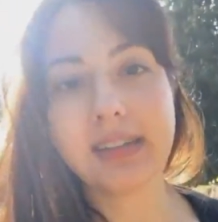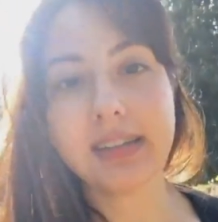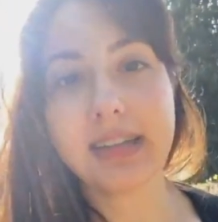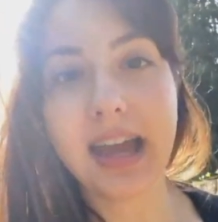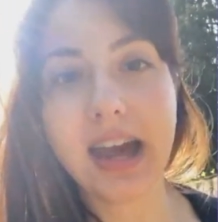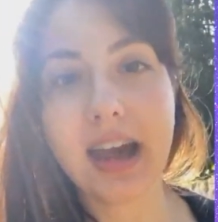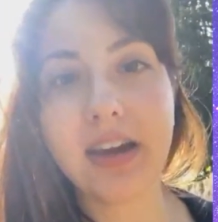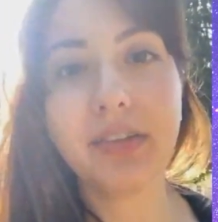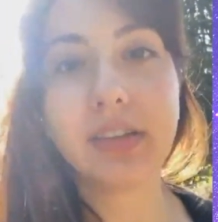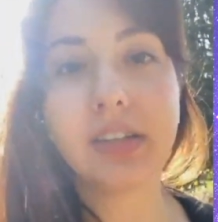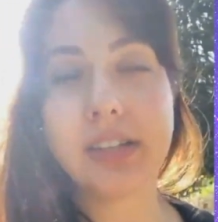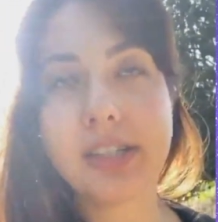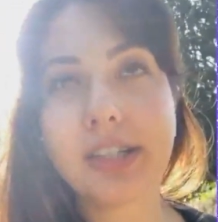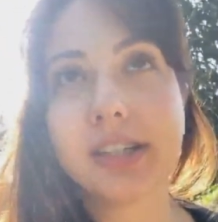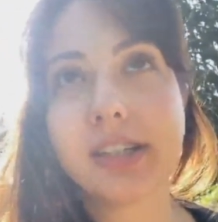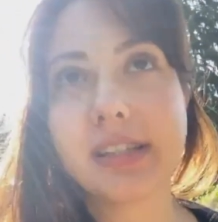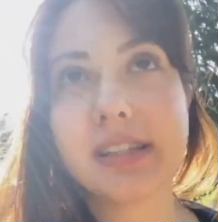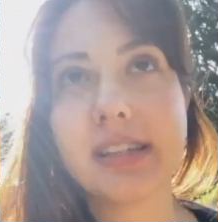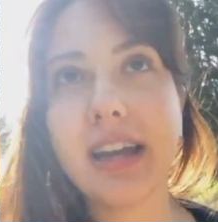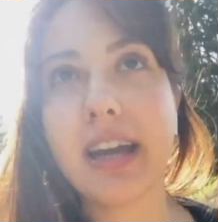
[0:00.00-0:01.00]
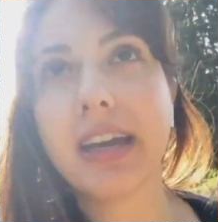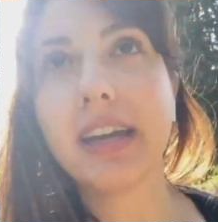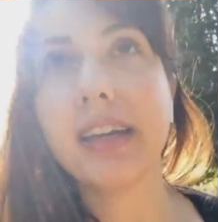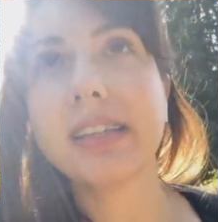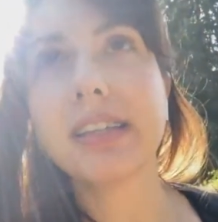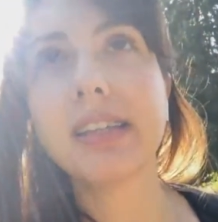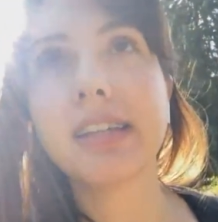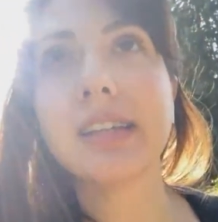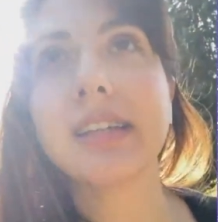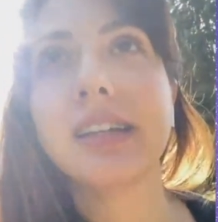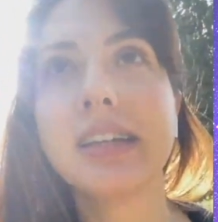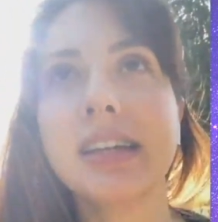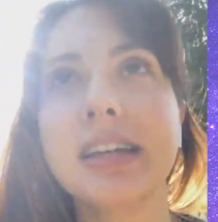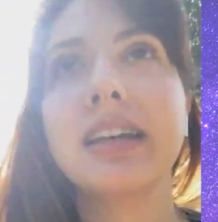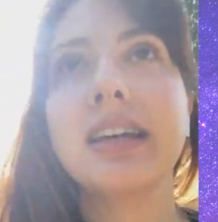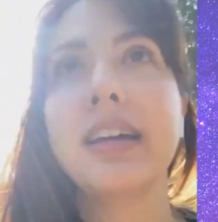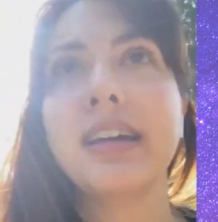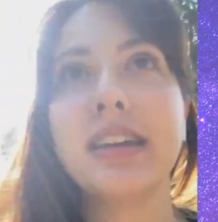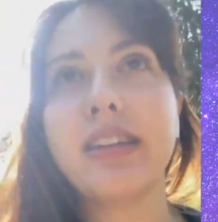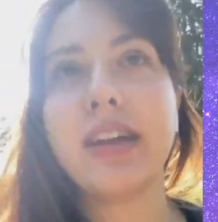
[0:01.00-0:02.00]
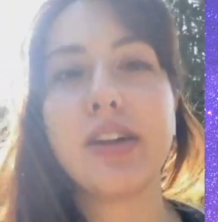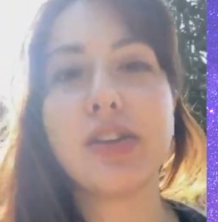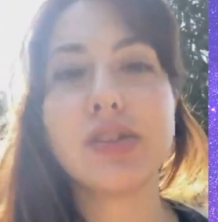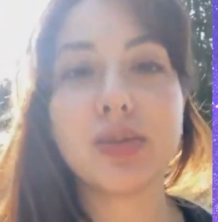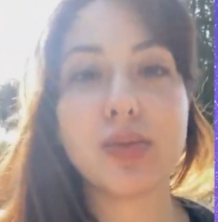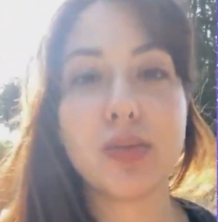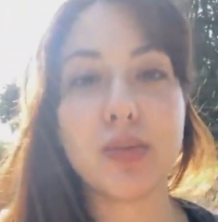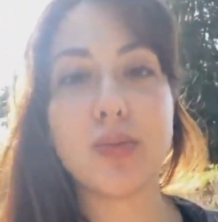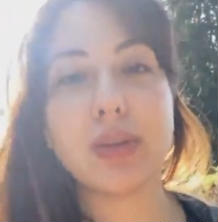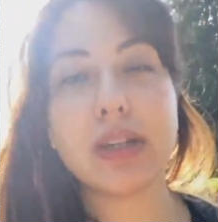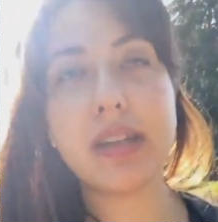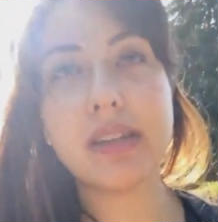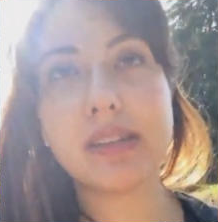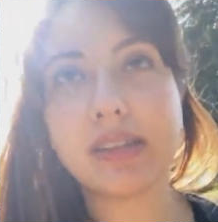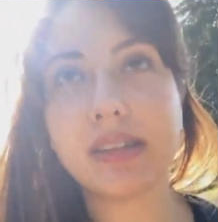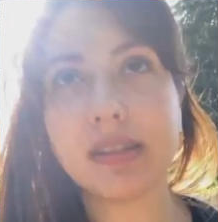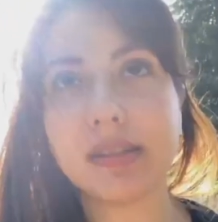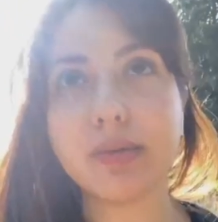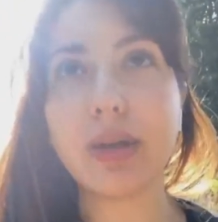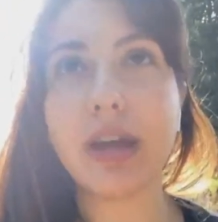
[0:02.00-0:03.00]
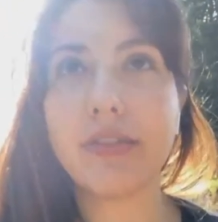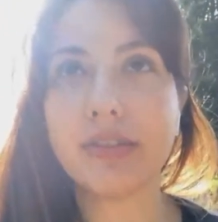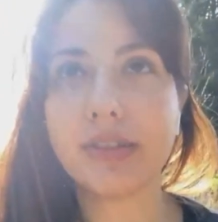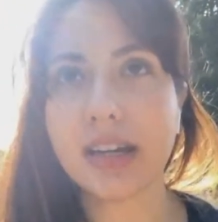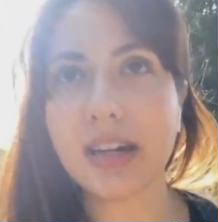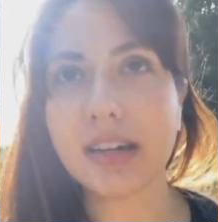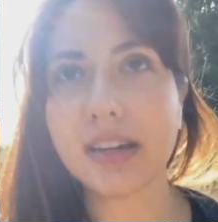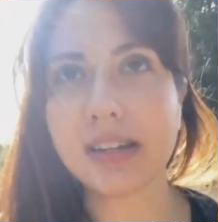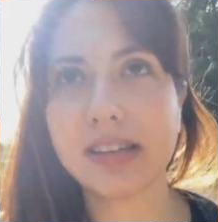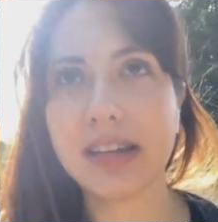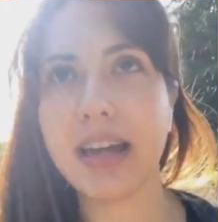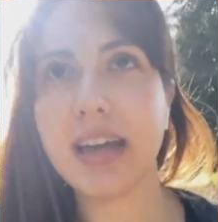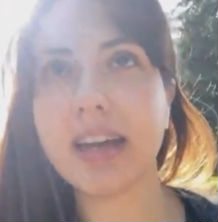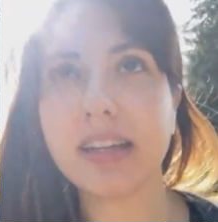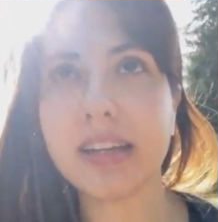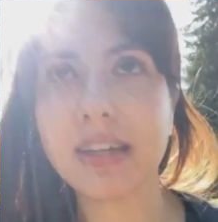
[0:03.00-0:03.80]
in having a dark side. There's a reason we have a dark side.